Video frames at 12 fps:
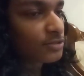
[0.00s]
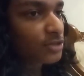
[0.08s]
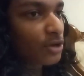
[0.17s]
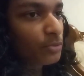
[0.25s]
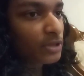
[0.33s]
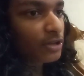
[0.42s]

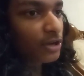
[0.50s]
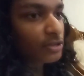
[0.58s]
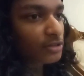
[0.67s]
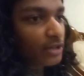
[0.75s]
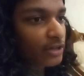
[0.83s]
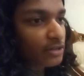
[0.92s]
So we learned
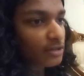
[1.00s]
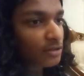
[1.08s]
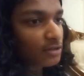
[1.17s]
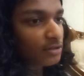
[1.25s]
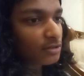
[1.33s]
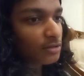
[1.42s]
like
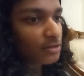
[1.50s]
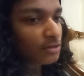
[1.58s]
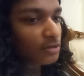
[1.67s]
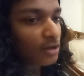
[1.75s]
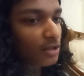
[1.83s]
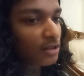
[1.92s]

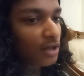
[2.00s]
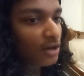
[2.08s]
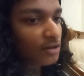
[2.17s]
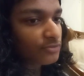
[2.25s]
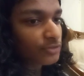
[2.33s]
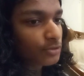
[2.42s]
a lot
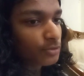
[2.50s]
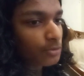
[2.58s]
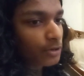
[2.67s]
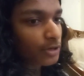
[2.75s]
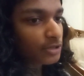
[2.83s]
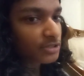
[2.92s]
of new
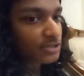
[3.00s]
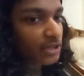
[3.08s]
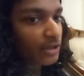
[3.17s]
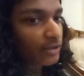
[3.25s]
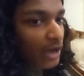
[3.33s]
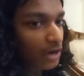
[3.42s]
words
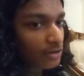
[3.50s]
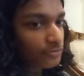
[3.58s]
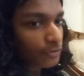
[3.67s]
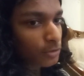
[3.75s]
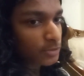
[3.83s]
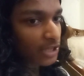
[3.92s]
and how to
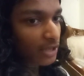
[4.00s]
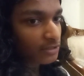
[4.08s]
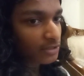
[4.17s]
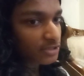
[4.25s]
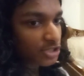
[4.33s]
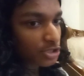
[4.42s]
form
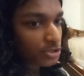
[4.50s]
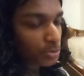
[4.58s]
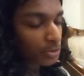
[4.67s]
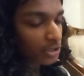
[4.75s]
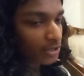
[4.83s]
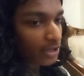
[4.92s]
sentences
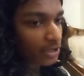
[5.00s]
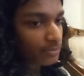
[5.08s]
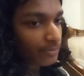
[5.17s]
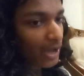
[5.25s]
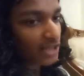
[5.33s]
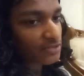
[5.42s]
with like
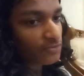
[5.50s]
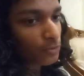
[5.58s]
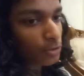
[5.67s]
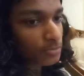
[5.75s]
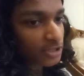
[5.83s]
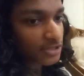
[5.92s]
past
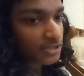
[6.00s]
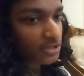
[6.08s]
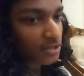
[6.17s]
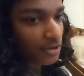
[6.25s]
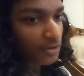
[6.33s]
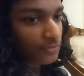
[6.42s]
forms and
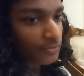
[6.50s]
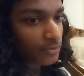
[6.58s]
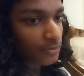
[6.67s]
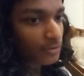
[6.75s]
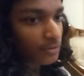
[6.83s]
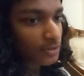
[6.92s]
stuff.
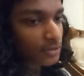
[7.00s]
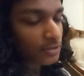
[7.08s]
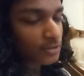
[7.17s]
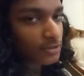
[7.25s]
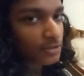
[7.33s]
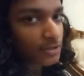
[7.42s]

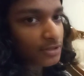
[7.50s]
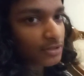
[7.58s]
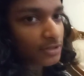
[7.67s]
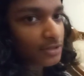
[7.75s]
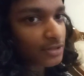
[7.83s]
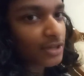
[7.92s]

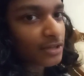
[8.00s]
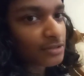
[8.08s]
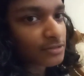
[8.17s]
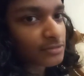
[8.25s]
Yeah.